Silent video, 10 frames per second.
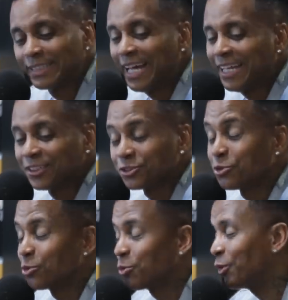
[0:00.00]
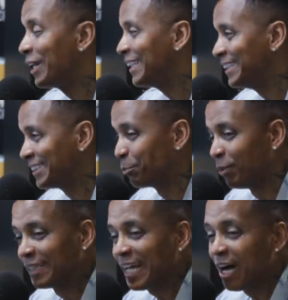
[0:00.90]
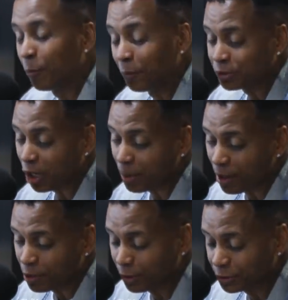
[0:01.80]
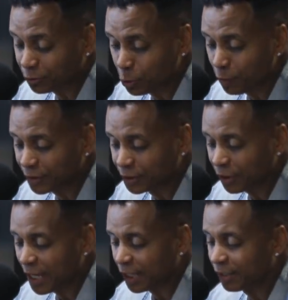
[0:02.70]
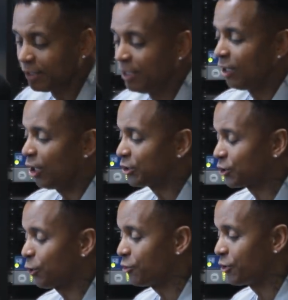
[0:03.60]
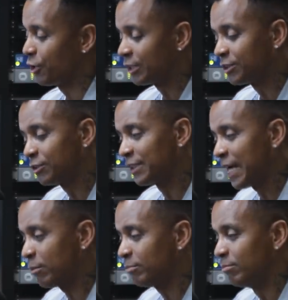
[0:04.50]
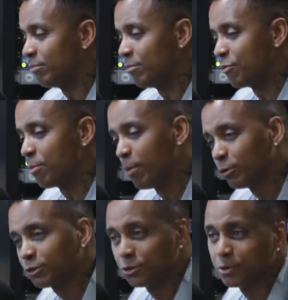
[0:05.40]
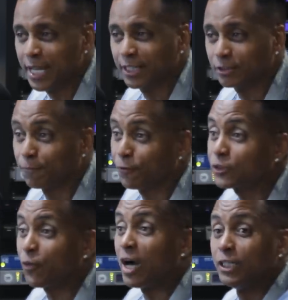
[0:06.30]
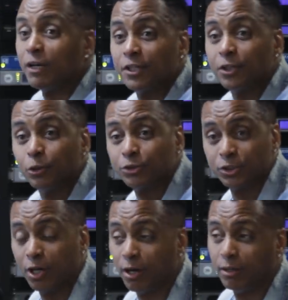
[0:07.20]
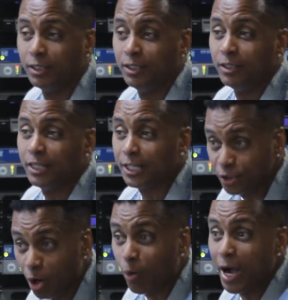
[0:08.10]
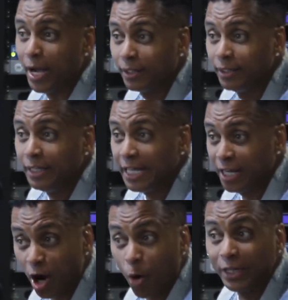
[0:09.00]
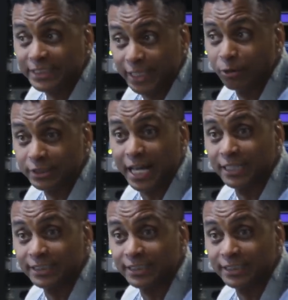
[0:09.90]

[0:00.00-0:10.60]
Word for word: That is crazy. But now when we talk about Krush Groove, is there like a, a certain year that stood out the most of you cats. Cause first of all, I love introducing y'all, and you yeah. know why. And I always stay on the side yeah.